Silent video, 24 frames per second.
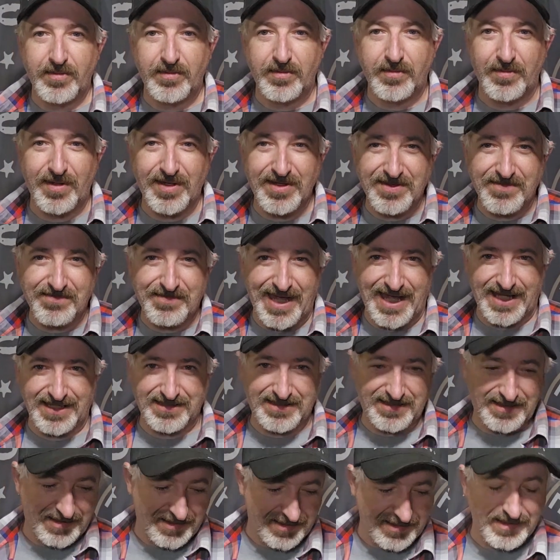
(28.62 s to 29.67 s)
Welcome back
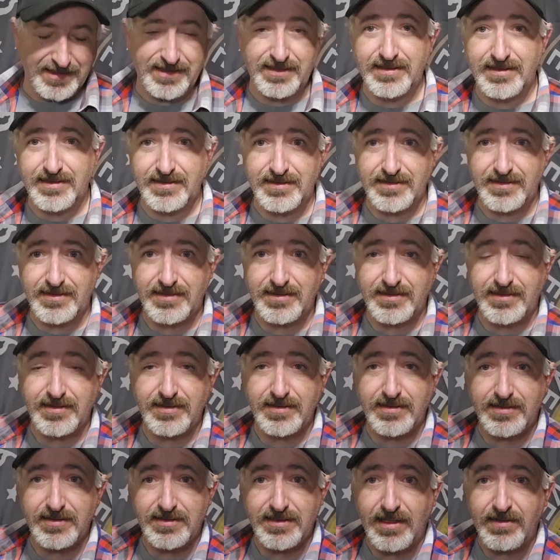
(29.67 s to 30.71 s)
to
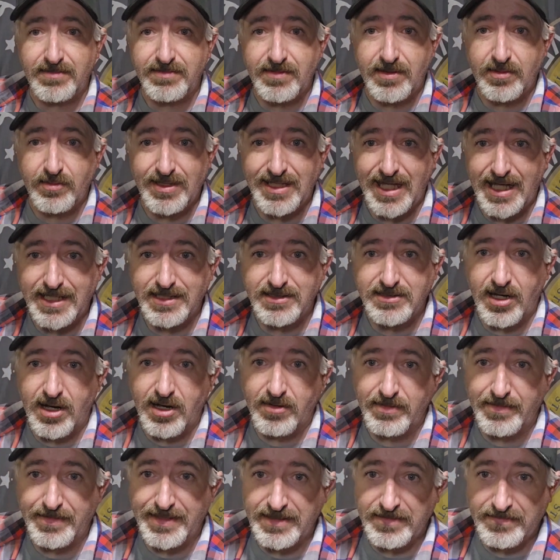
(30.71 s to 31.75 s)
Self-Reliance
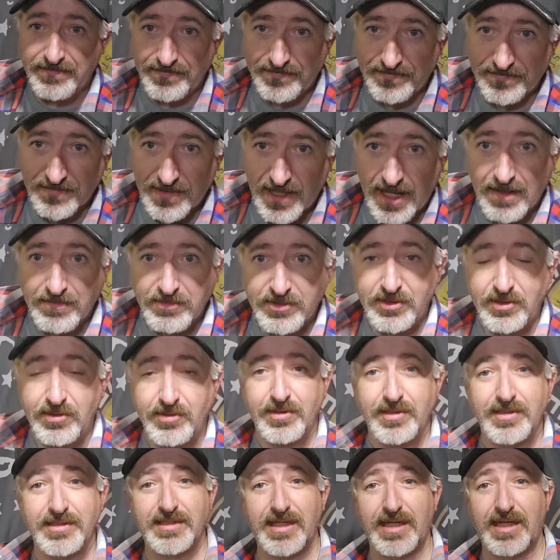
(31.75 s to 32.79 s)
Armament. I'm Drew
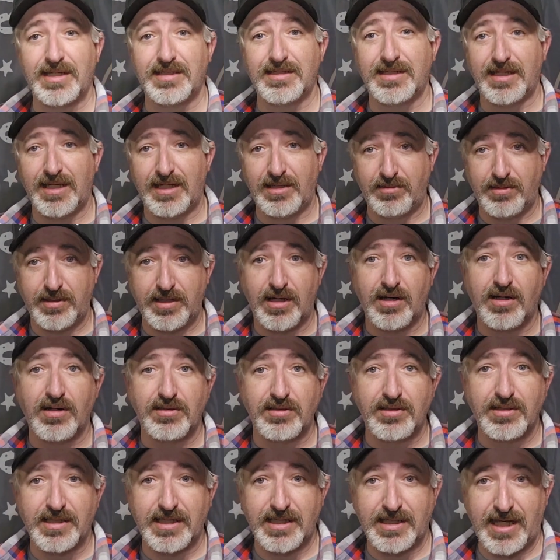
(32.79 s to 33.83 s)
Dorans, and today we are
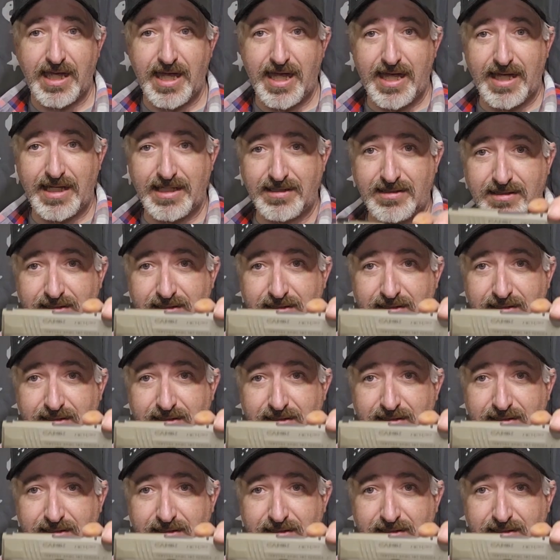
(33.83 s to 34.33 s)
looking at